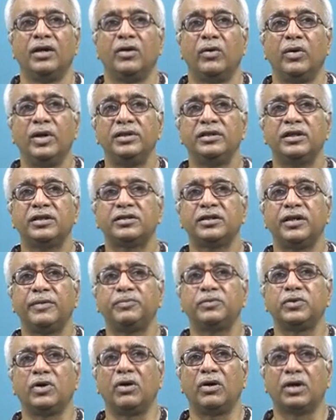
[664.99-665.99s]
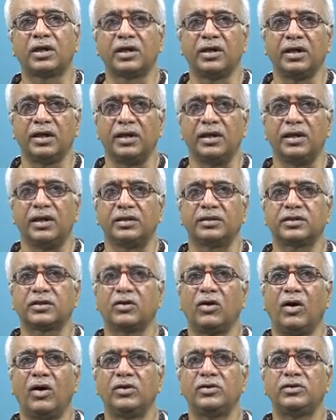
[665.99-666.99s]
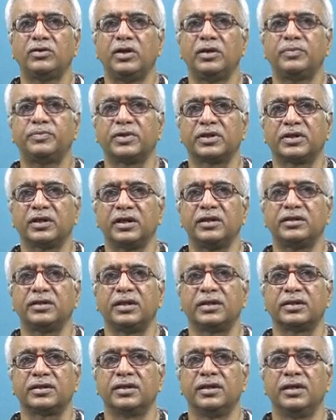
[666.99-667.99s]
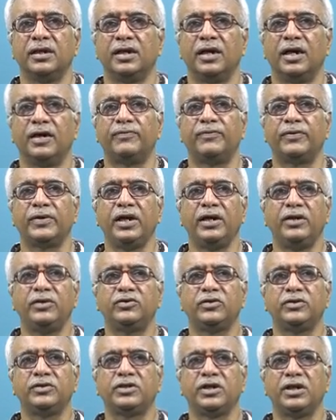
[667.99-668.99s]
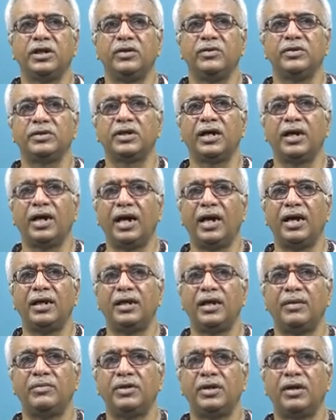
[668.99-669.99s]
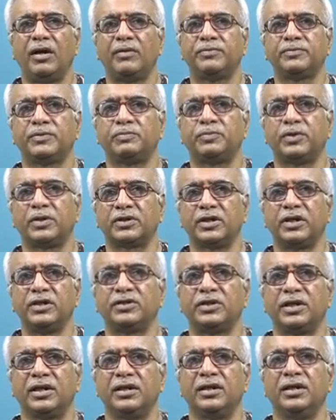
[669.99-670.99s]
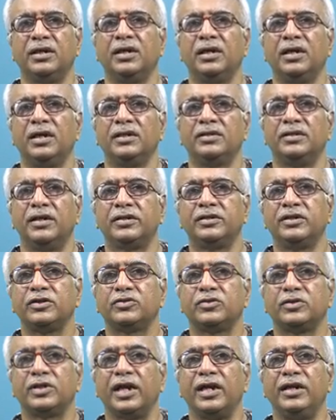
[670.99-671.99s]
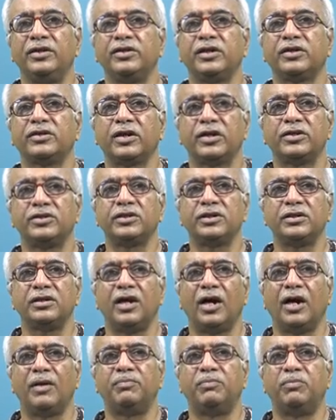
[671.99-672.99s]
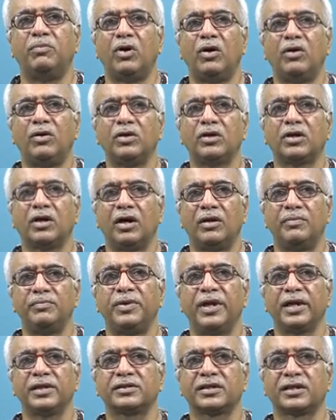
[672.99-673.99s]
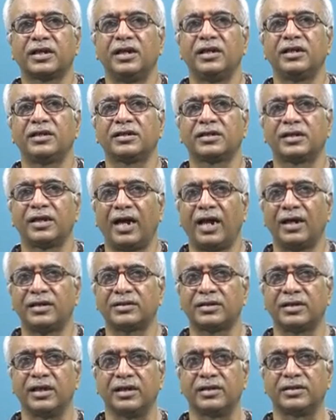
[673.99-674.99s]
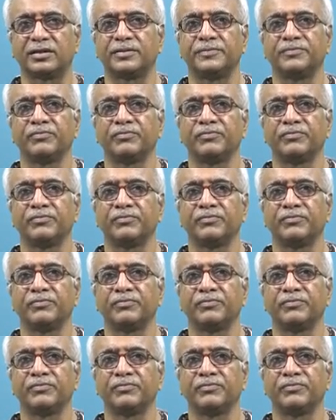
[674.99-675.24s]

When this shift occurs, control processes are free to deal with higher level of processing, that is, to the integration of more complex skill clusters,